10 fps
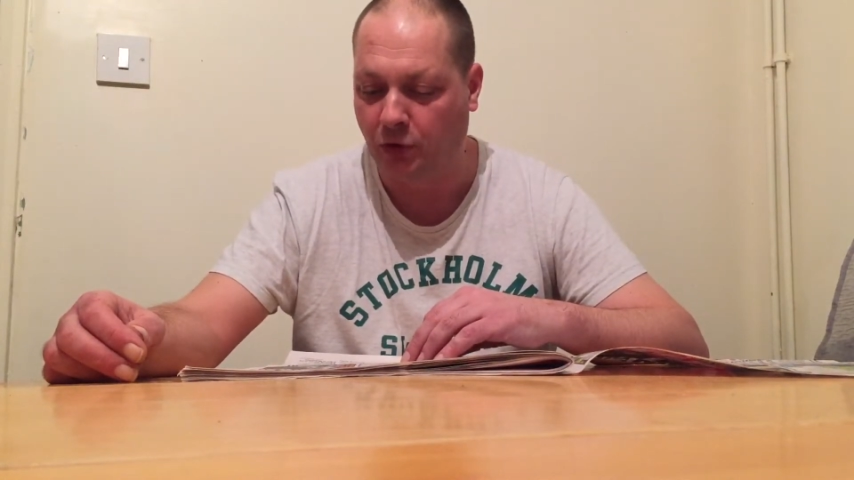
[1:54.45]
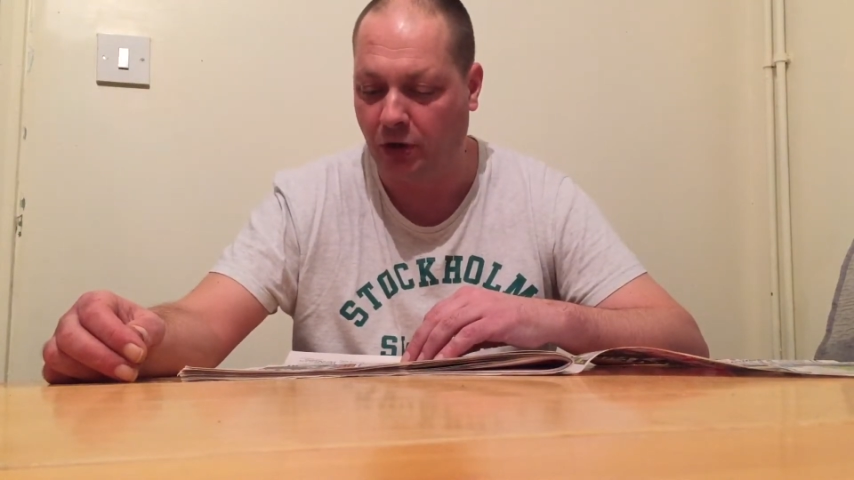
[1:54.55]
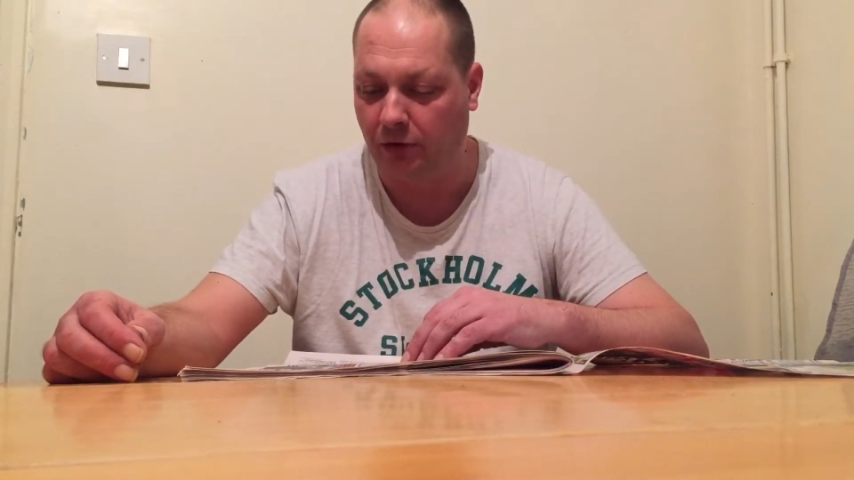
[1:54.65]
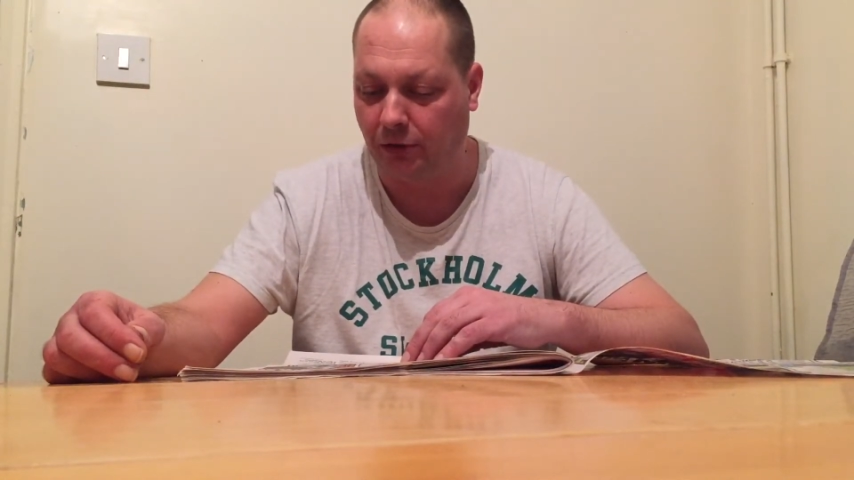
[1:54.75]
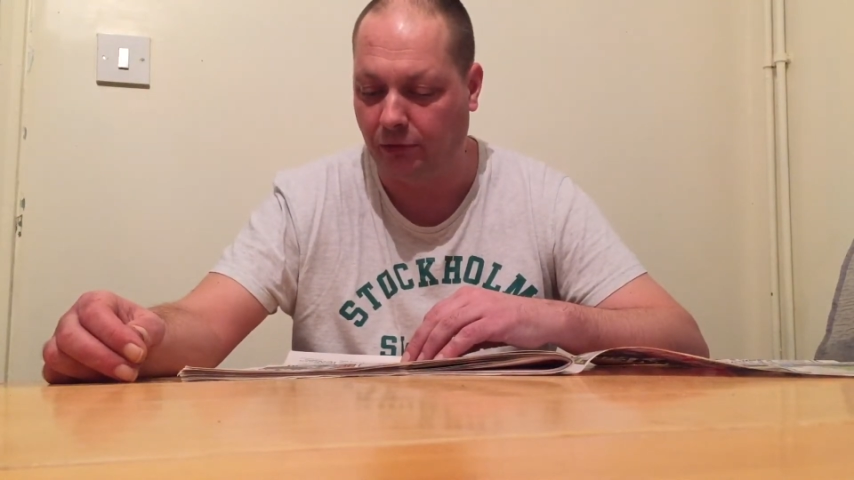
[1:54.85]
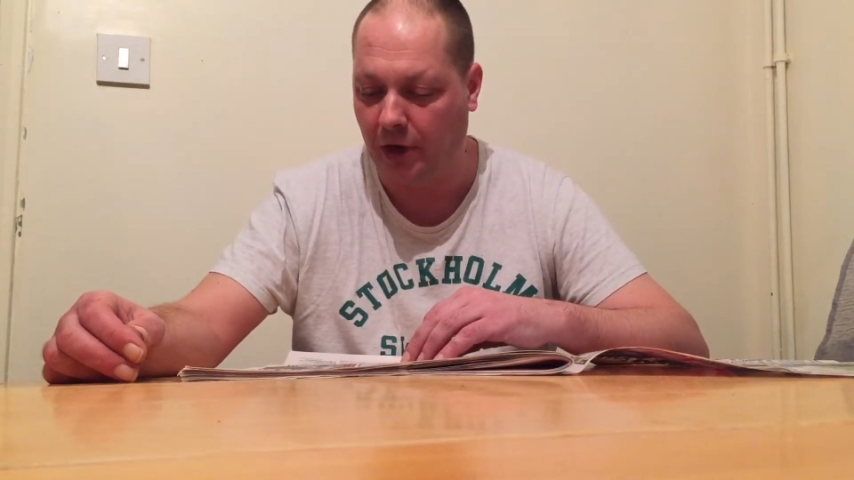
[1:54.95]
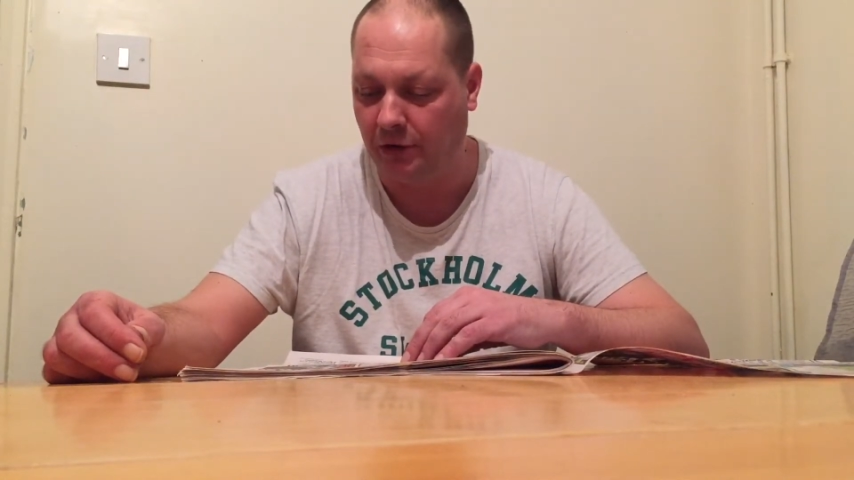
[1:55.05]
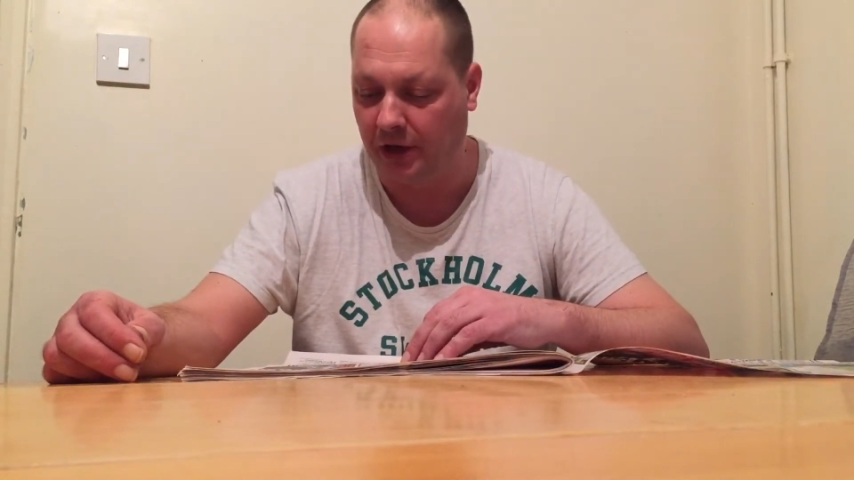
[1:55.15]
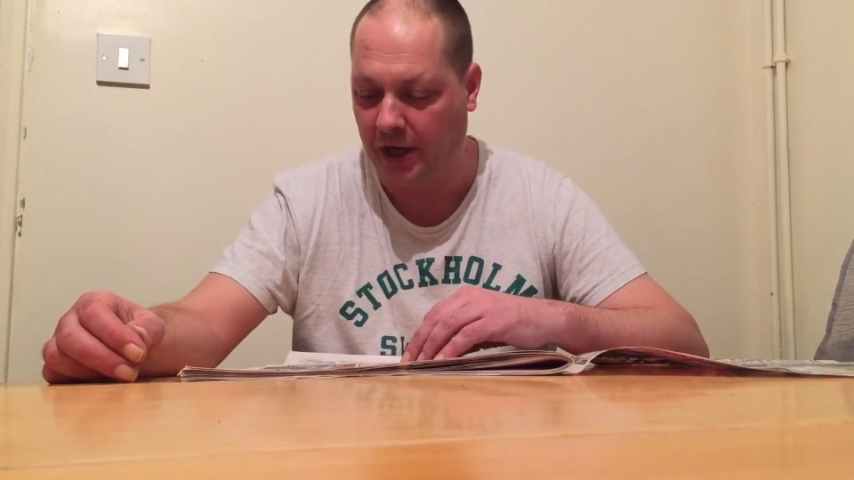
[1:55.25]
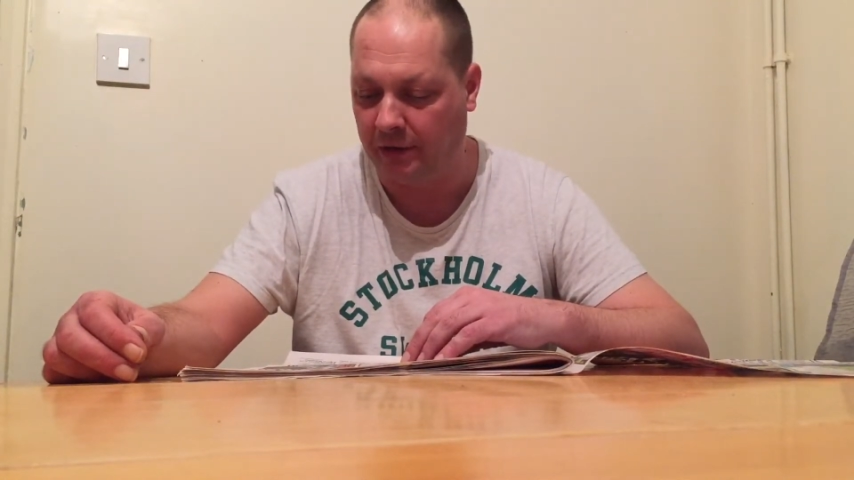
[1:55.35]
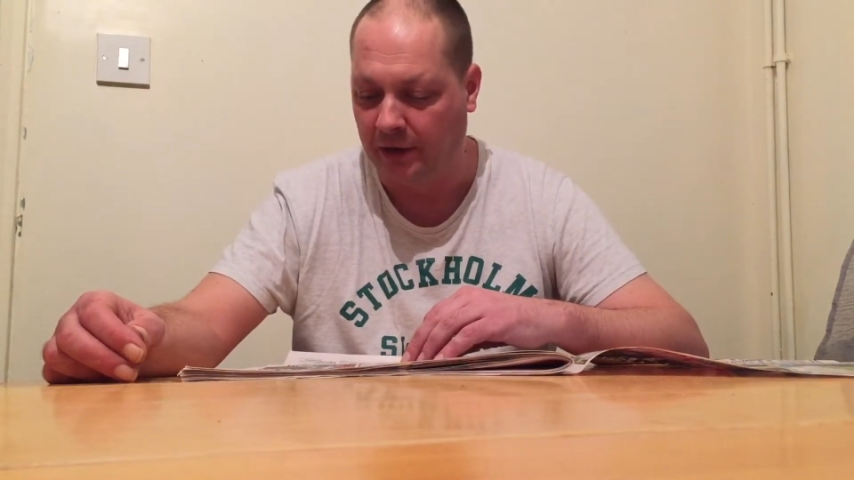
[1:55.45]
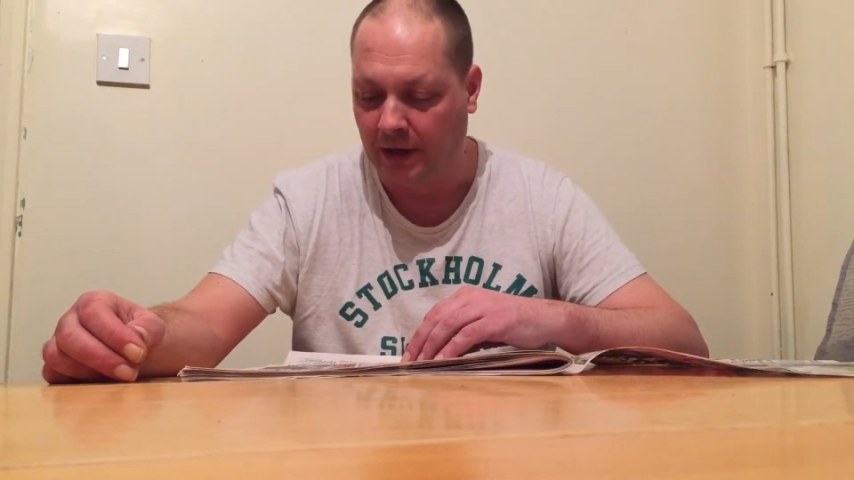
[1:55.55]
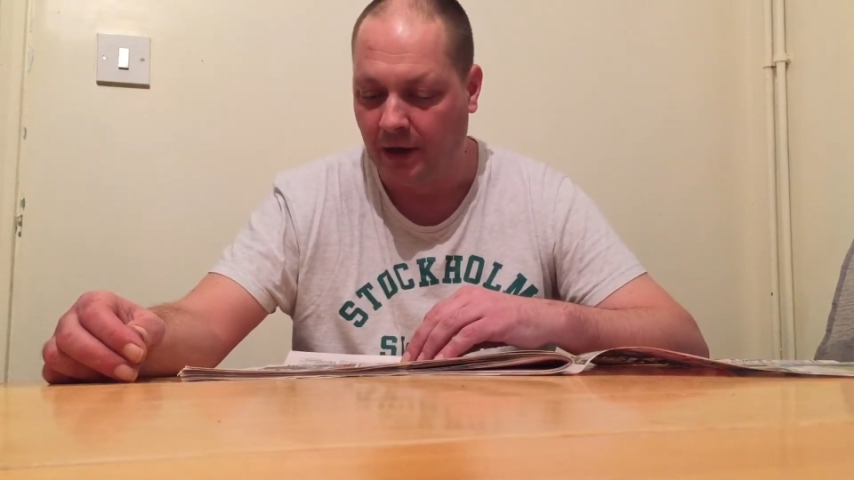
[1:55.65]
during a rodeo.